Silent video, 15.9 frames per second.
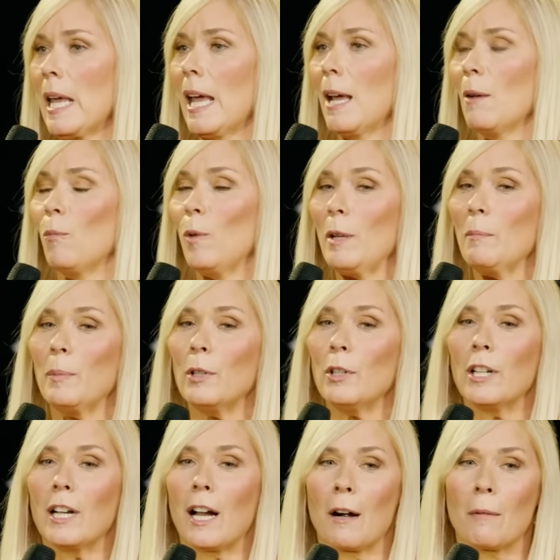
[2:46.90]
And we
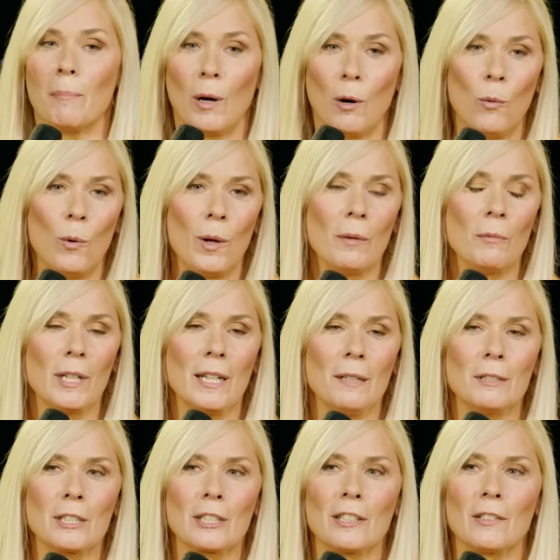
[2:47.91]
put our boy when he
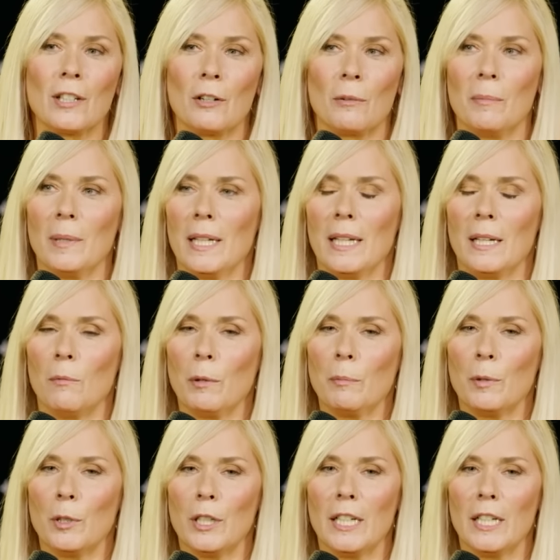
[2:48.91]
was little bitty, we
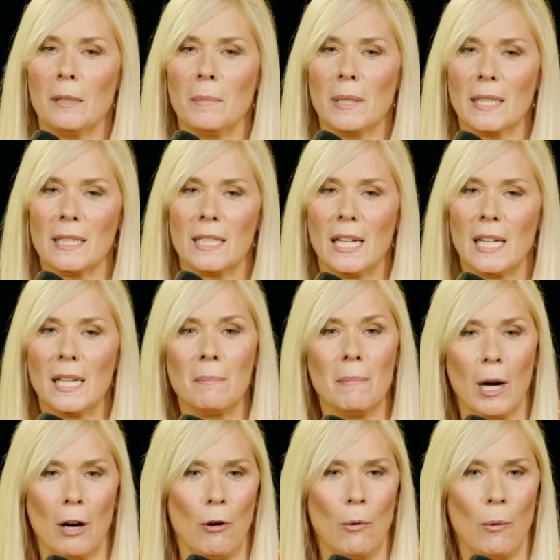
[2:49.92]
put him in
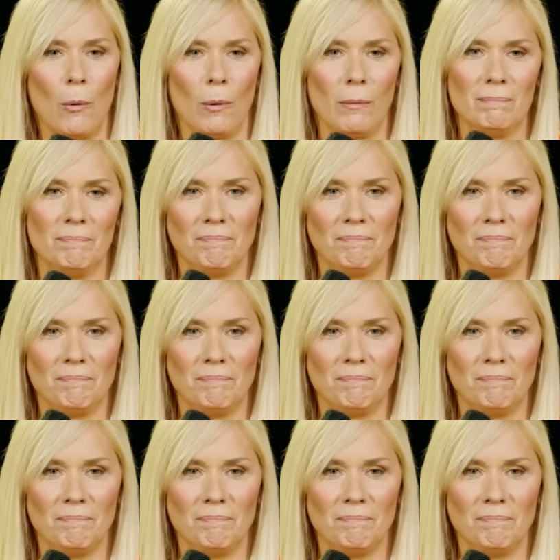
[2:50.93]
t-ball.